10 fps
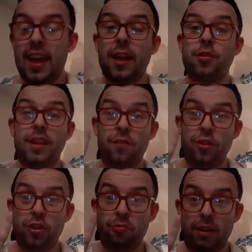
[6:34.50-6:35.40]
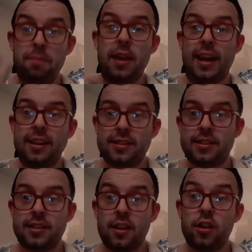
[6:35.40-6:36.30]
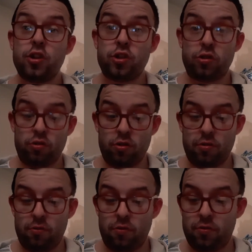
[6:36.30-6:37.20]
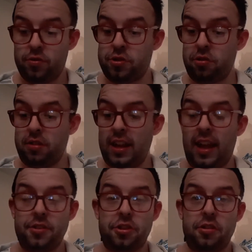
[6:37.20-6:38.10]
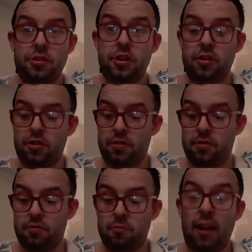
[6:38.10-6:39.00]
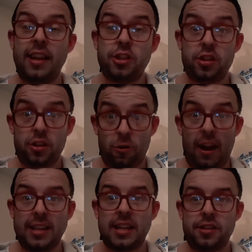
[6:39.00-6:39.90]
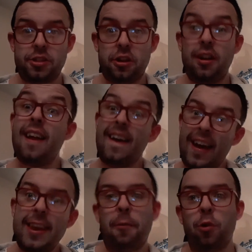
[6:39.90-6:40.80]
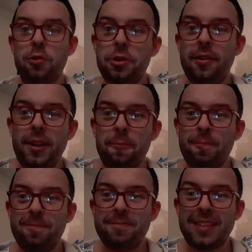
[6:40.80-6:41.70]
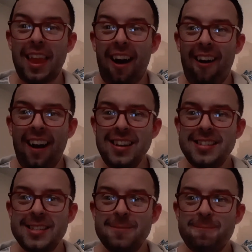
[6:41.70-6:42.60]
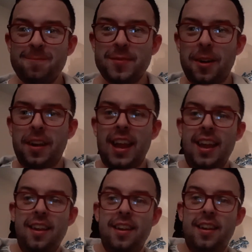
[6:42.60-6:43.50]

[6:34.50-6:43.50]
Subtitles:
going to give you 3 minutes to do the answer, to write the correct answer, and then we'll go through them. All right? Okay?